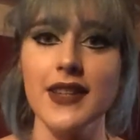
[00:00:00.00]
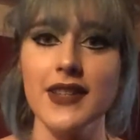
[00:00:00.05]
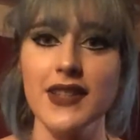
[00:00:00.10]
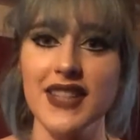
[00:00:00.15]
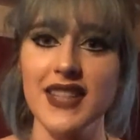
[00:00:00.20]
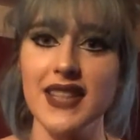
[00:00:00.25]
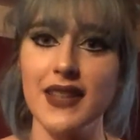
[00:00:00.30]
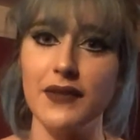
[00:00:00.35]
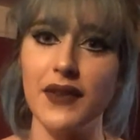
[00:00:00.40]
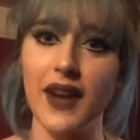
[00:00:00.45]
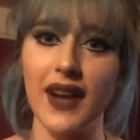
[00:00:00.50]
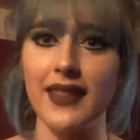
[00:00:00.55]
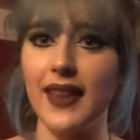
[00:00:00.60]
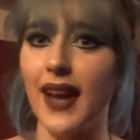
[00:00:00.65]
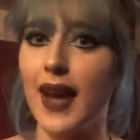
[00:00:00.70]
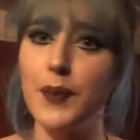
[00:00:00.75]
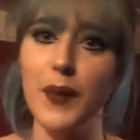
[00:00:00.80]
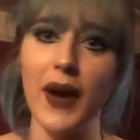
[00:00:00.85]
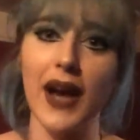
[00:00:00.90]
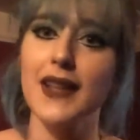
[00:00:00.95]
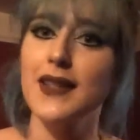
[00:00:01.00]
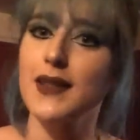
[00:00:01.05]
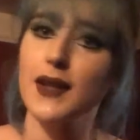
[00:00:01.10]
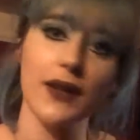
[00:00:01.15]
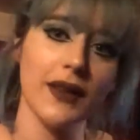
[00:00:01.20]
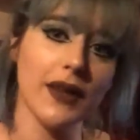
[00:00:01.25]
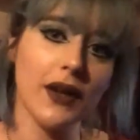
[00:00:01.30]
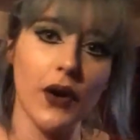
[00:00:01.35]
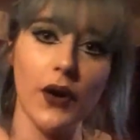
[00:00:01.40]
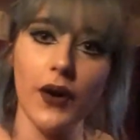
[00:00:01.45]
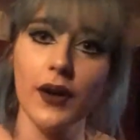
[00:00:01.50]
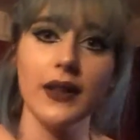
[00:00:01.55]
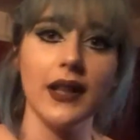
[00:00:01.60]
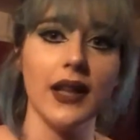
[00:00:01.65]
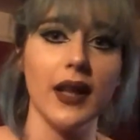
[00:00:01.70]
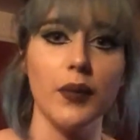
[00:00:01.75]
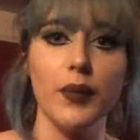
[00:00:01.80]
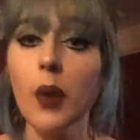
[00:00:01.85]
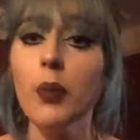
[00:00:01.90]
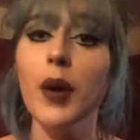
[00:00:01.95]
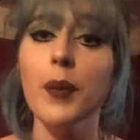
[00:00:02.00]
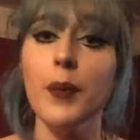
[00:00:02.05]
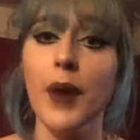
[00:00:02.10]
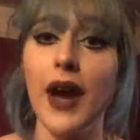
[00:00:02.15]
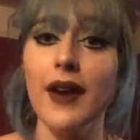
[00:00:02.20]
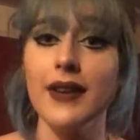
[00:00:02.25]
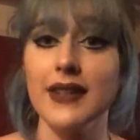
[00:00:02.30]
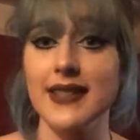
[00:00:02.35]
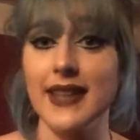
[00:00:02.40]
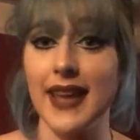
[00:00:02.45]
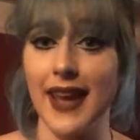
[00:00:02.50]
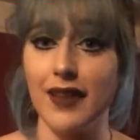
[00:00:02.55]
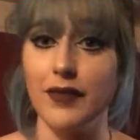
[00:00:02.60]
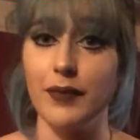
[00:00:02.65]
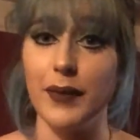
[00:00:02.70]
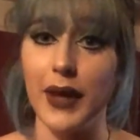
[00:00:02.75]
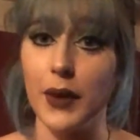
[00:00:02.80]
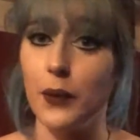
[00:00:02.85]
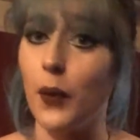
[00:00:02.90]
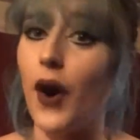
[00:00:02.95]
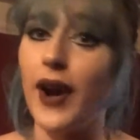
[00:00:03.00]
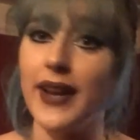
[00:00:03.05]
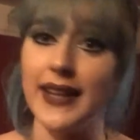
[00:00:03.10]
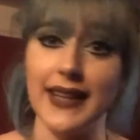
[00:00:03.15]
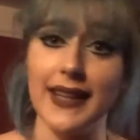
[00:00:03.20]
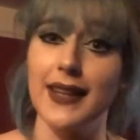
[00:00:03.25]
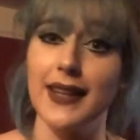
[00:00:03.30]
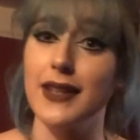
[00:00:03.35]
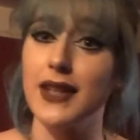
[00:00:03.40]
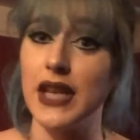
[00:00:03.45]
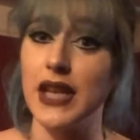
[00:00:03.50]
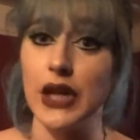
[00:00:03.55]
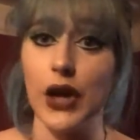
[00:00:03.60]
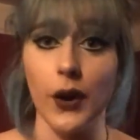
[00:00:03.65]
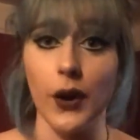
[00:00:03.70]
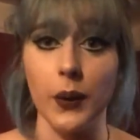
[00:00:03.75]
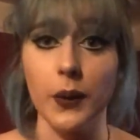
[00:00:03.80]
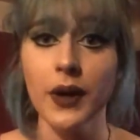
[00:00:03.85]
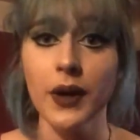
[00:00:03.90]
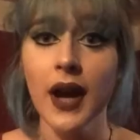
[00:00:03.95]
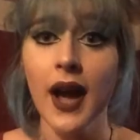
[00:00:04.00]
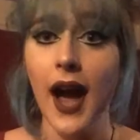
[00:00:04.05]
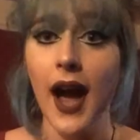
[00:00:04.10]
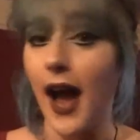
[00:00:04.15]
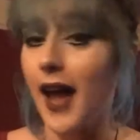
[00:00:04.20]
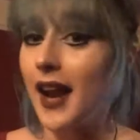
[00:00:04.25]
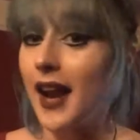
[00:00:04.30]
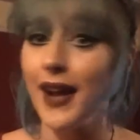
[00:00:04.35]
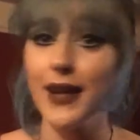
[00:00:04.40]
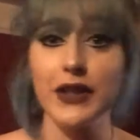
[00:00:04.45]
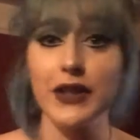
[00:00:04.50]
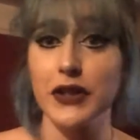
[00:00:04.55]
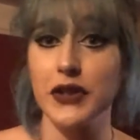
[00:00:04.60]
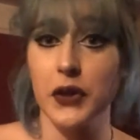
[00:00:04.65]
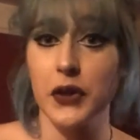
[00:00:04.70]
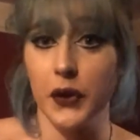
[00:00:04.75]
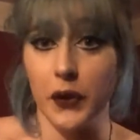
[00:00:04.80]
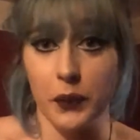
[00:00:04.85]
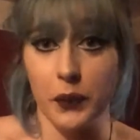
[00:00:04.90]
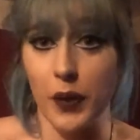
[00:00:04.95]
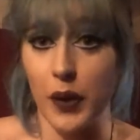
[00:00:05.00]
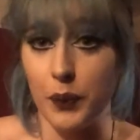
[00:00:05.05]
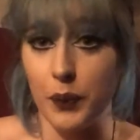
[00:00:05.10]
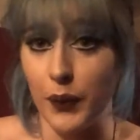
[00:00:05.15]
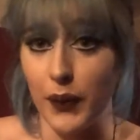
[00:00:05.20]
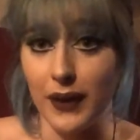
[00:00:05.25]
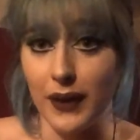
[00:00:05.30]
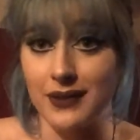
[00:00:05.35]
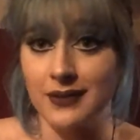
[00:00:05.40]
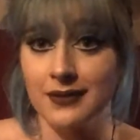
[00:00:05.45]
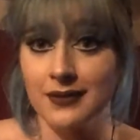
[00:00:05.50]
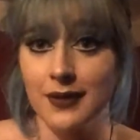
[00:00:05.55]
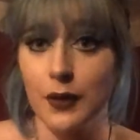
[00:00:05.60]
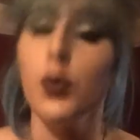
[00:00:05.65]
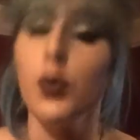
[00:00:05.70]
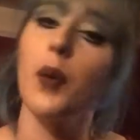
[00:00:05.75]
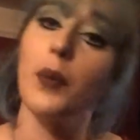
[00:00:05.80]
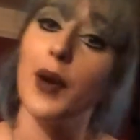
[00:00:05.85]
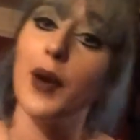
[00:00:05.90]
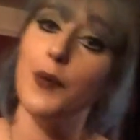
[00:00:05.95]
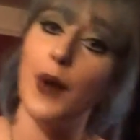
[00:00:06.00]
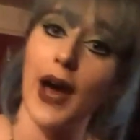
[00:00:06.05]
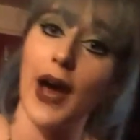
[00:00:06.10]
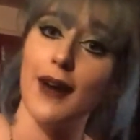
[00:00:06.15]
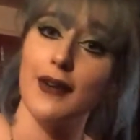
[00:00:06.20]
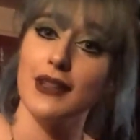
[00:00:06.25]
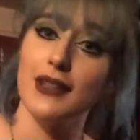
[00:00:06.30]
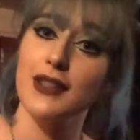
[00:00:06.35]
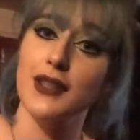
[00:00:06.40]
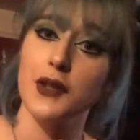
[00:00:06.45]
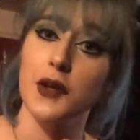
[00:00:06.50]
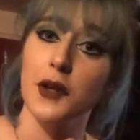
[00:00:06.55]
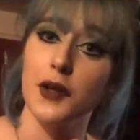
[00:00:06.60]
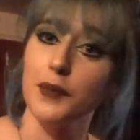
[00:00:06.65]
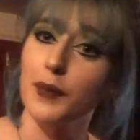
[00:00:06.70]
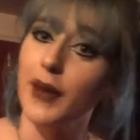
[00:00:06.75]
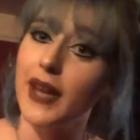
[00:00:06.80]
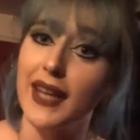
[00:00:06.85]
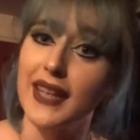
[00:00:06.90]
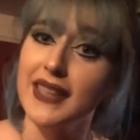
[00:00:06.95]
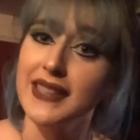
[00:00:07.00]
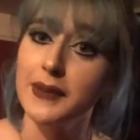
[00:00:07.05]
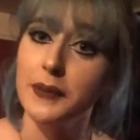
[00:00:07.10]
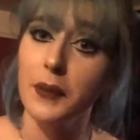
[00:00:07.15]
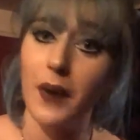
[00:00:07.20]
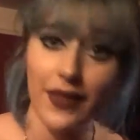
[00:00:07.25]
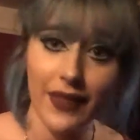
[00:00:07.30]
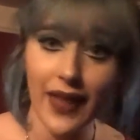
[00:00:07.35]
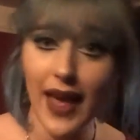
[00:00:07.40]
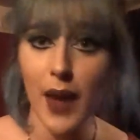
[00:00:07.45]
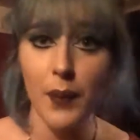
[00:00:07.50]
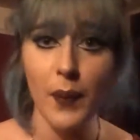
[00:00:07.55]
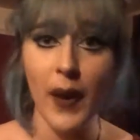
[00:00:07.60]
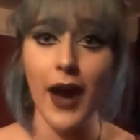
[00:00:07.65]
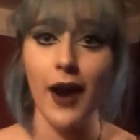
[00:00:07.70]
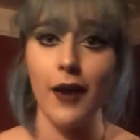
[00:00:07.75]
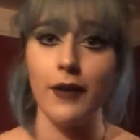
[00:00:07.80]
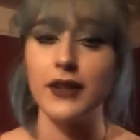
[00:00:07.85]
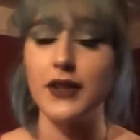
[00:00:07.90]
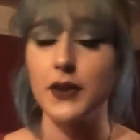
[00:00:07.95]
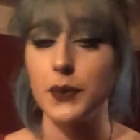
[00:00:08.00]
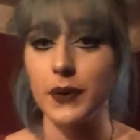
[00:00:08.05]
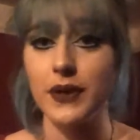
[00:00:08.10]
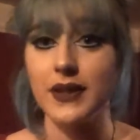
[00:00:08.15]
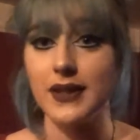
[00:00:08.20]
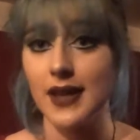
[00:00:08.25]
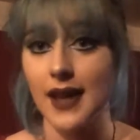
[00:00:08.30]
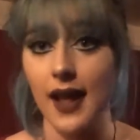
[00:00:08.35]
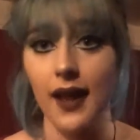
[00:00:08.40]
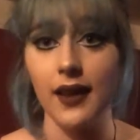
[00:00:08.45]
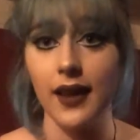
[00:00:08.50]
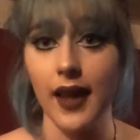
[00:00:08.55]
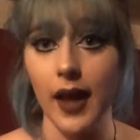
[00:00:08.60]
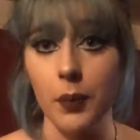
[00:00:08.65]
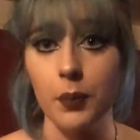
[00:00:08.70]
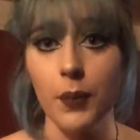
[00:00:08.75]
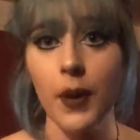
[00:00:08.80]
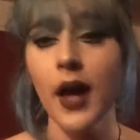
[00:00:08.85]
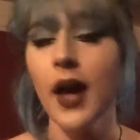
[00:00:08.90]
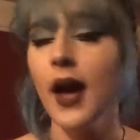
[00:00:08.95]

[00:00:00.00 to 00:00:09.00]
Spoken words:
It's just the fact that I passed on the gauntlet. My parents gave me what I needed to know, and I just told people what my parents told me when their parents wouldn't tell them.